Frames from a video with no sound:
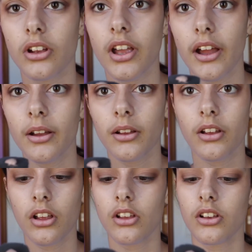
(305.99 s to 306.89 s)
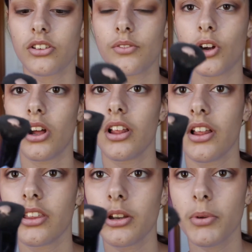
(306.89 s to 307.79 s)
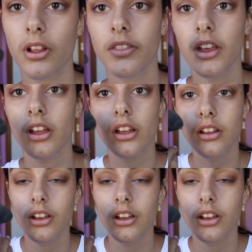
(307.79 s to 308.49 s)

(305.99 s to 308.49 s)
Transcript: Okay, so I've got a little bit on there.